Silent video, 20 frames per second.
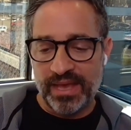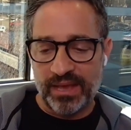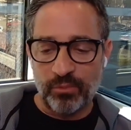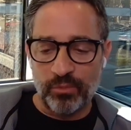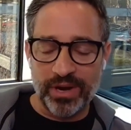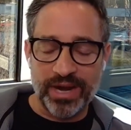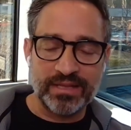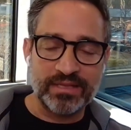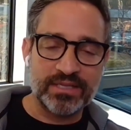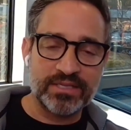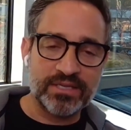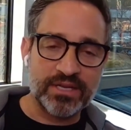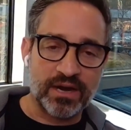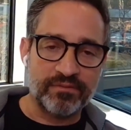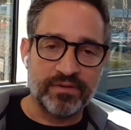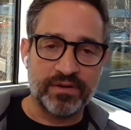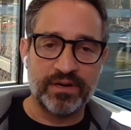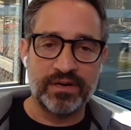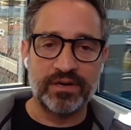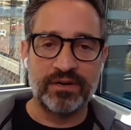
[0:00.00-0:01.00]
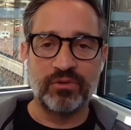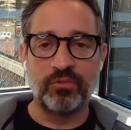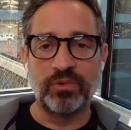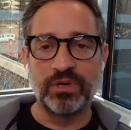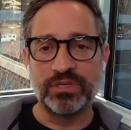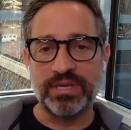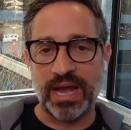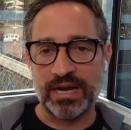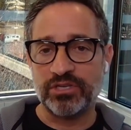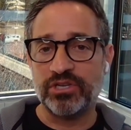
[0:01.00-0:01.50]
And what I discovered
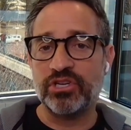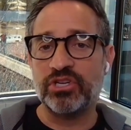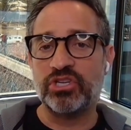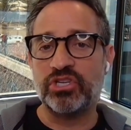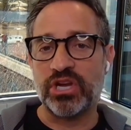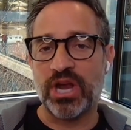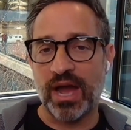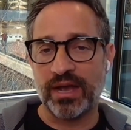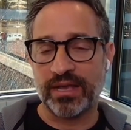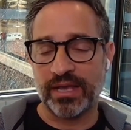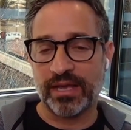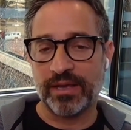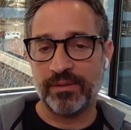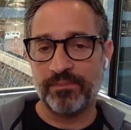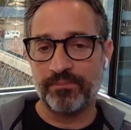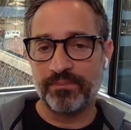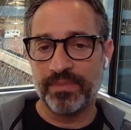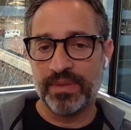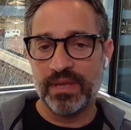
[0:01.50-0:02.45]
was actually shocking.